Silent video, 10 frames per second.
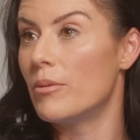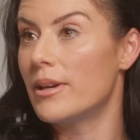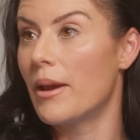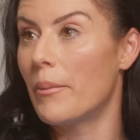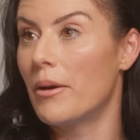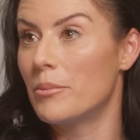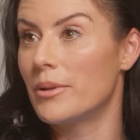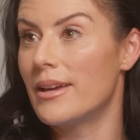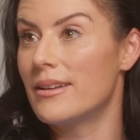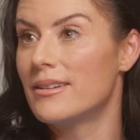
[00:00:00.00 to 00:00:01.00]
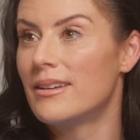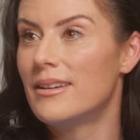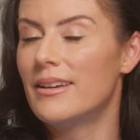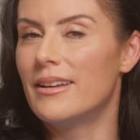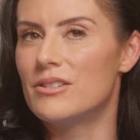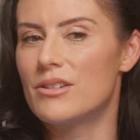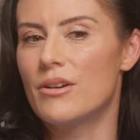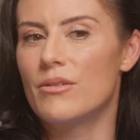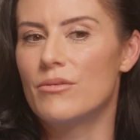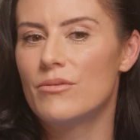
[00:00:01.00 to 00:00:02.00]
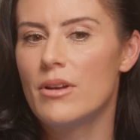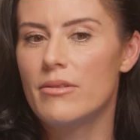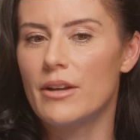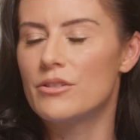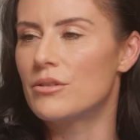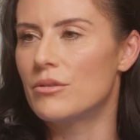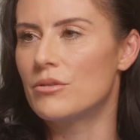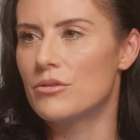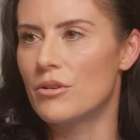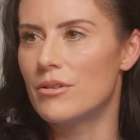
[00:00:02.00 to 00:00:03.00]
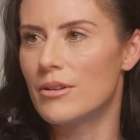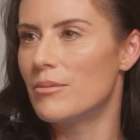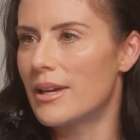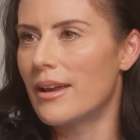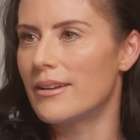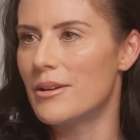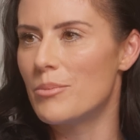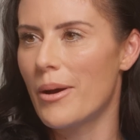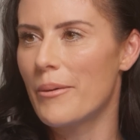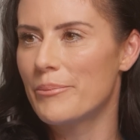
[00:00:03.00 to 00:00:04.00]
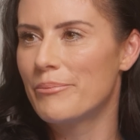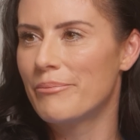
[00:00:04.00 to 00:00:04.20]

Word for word: we came out and played. And so that just goes to show you that we can keep up.